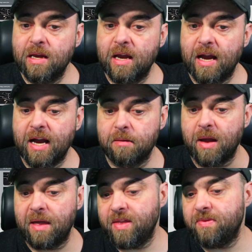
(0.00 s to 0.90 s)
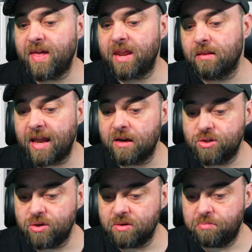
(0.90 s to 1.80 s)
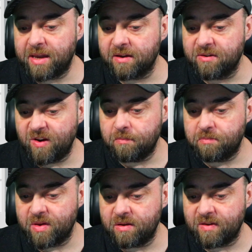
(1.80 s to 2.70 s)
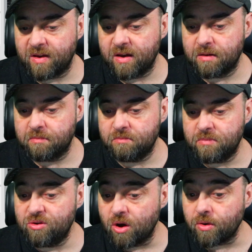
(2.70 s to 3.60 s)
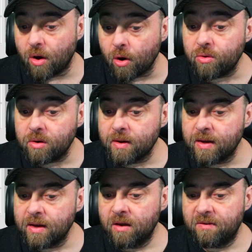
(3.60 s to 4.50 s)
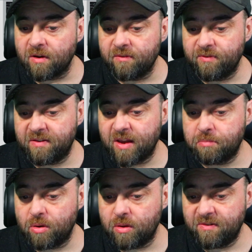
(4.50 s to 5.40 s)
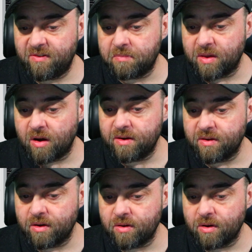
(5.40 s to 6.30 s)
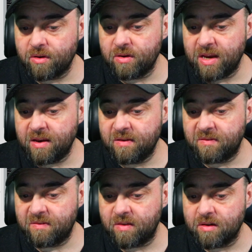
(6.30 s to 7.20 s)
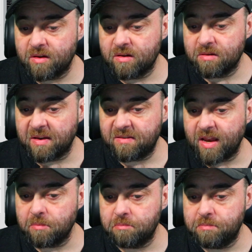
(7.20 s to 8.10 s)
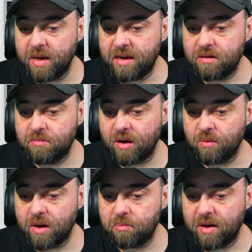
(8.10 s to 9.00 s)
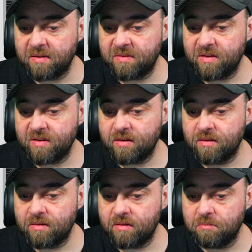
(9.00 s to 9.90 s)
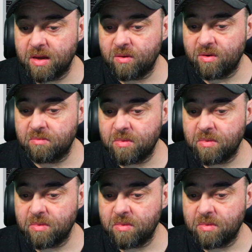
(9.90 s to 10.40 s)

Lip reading: and then that allows you to pick a ship that you don't own. So for example, a ship that I don't own is the Mustang Beta, but I went past it. Bear with me